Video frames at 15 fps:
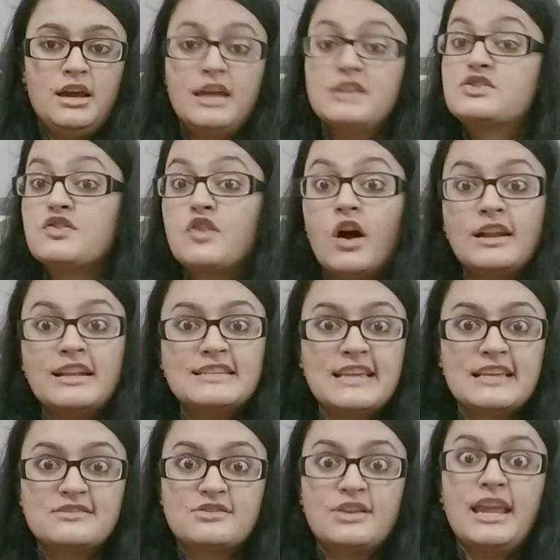It's not
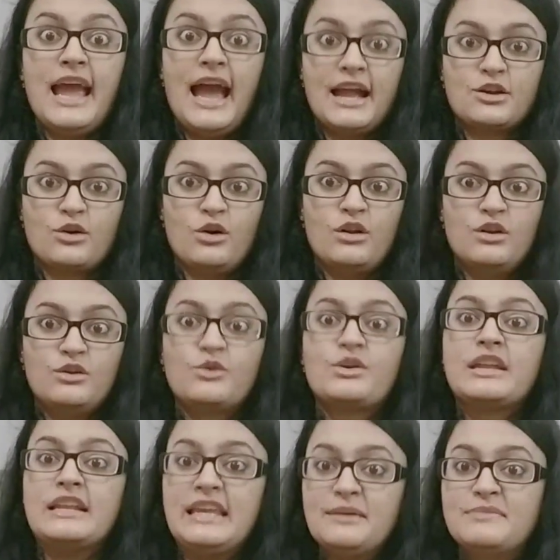necessary at all. You
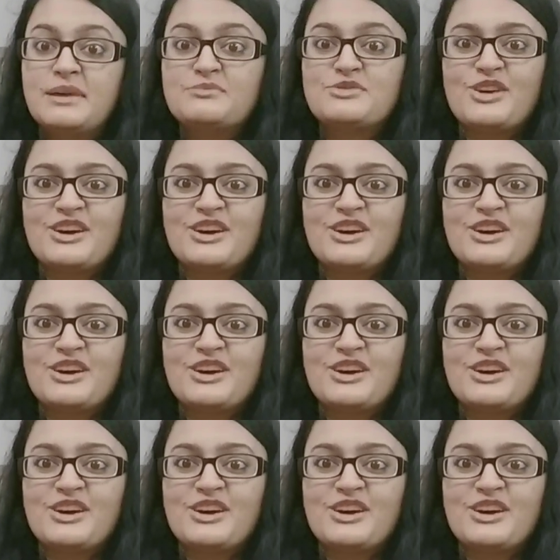can keep them to